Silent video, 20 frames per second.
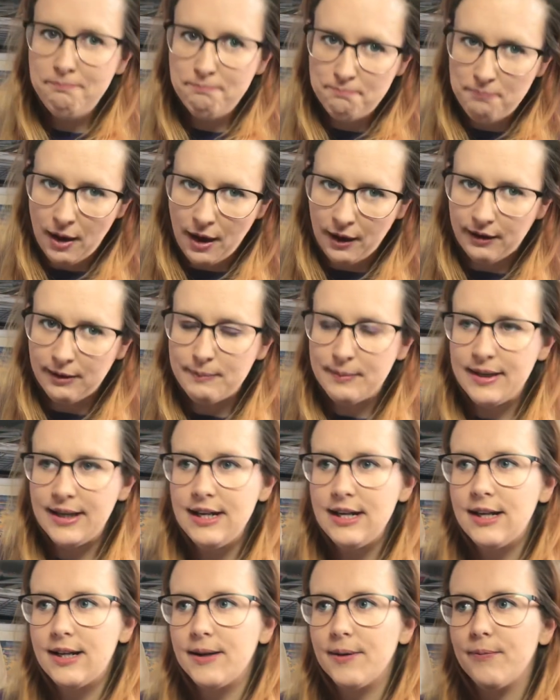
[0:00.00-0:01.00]

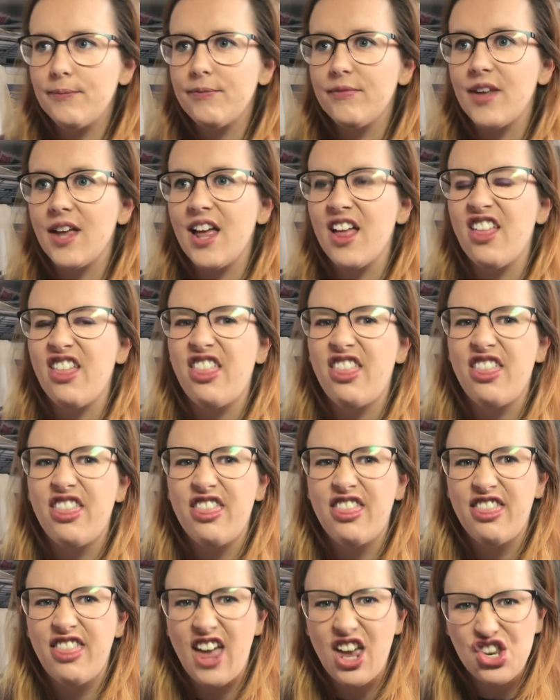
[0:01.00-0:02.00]
Buckbeak, a
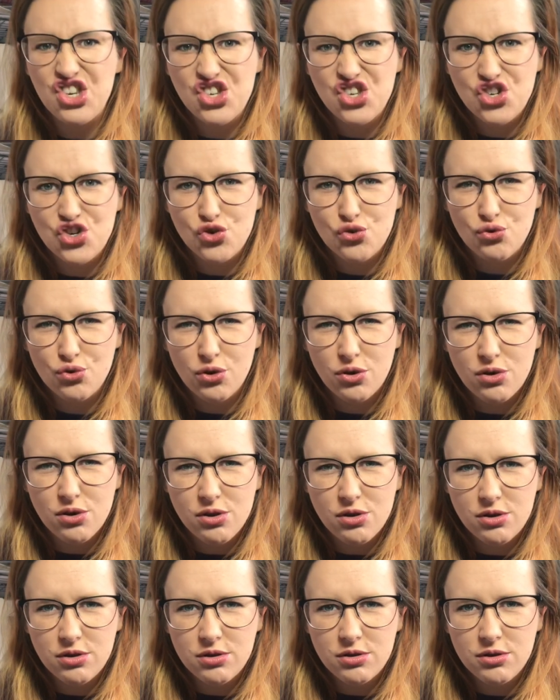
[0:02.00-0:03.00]
thestral,
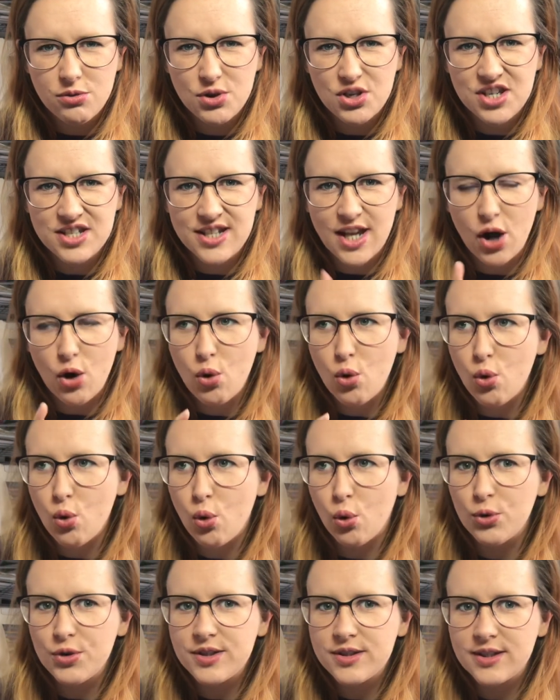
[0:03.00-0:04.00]
which is that
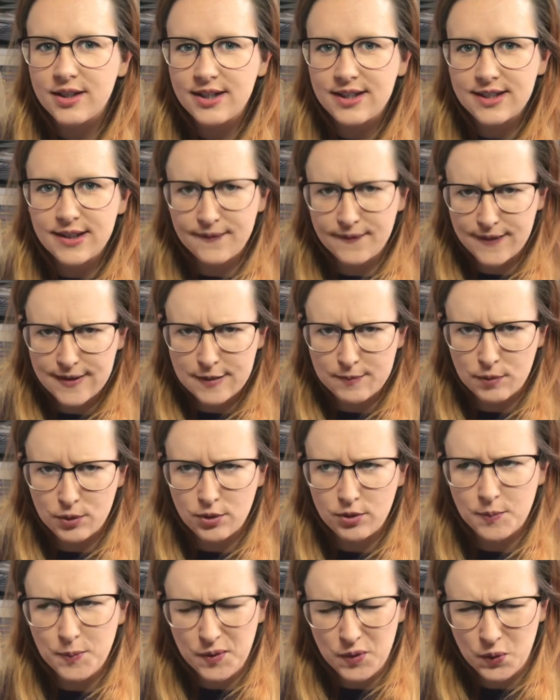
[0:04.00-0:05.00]
horse that's
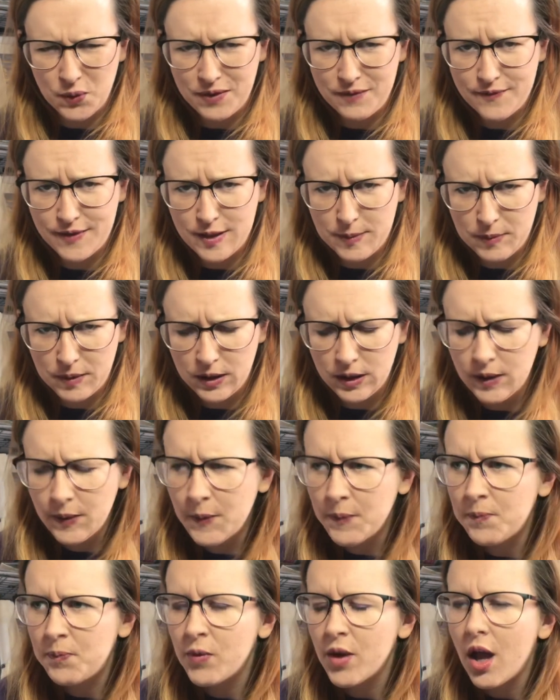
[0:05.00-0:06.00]
invisible but not invisible,
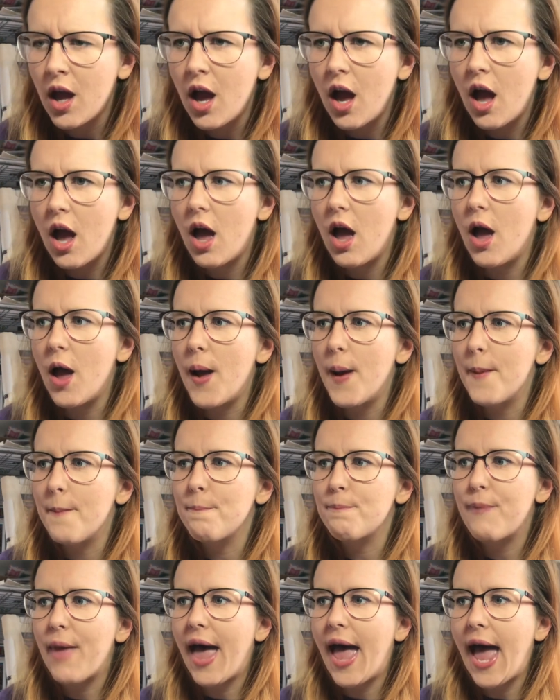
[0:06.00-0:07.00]
and
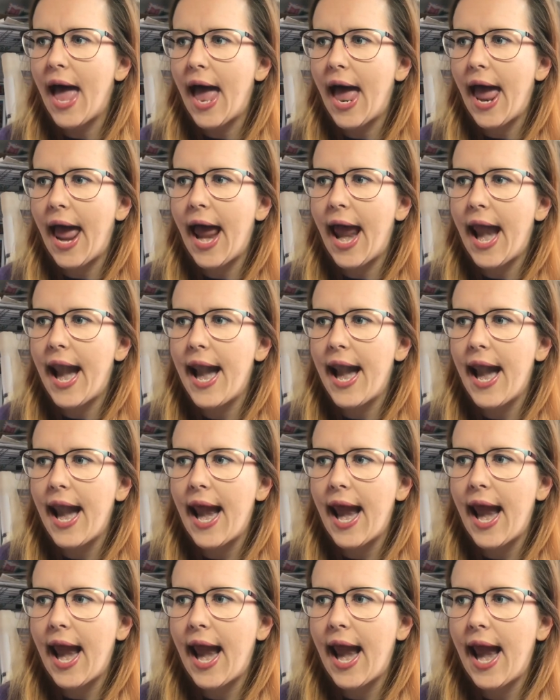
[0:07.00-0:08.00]

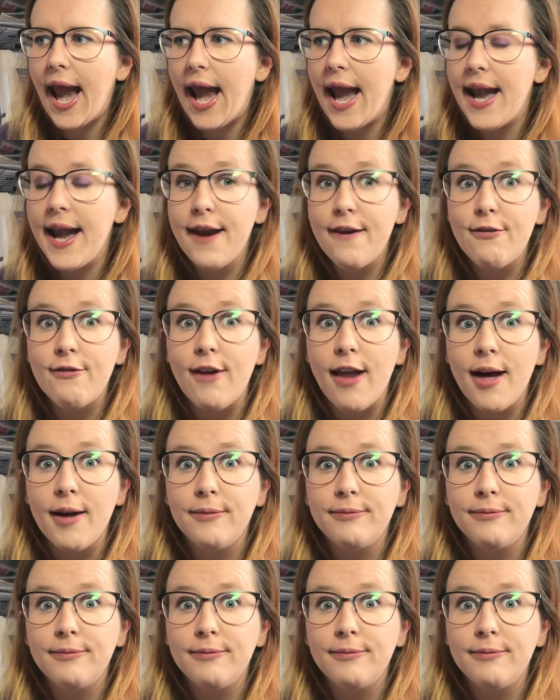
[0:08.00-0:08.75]
a niffler.